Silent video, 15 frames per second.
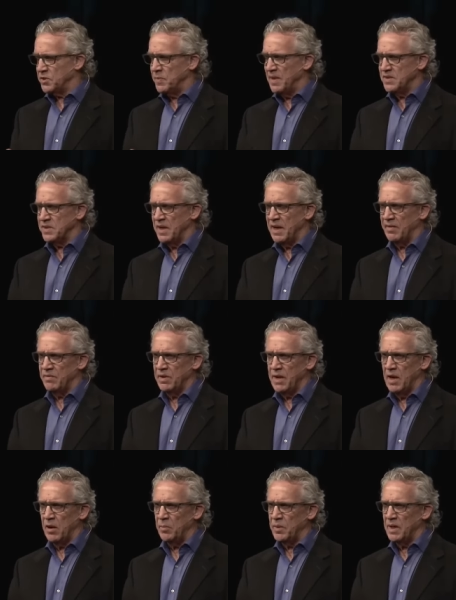man's in heaven
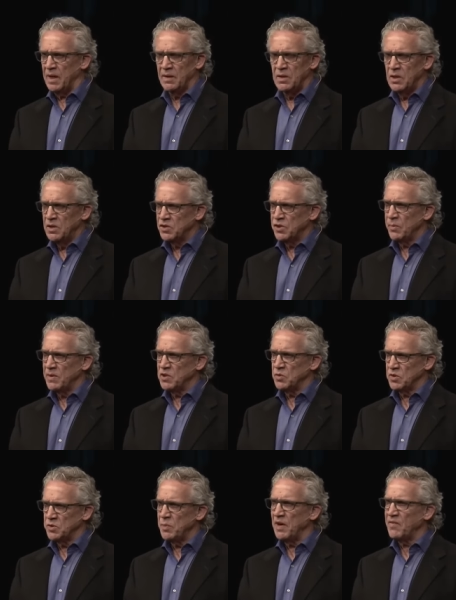now, but so much
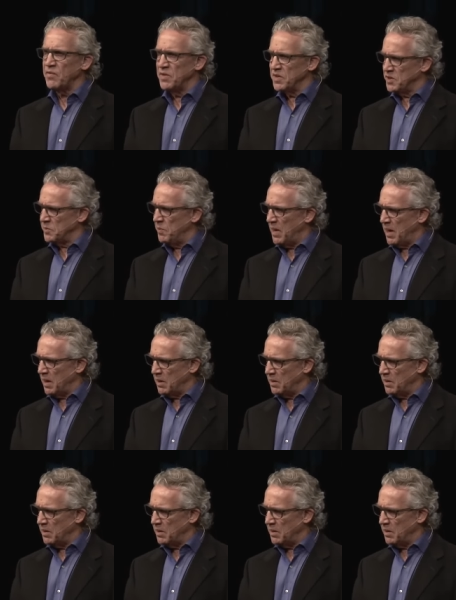respect for this man.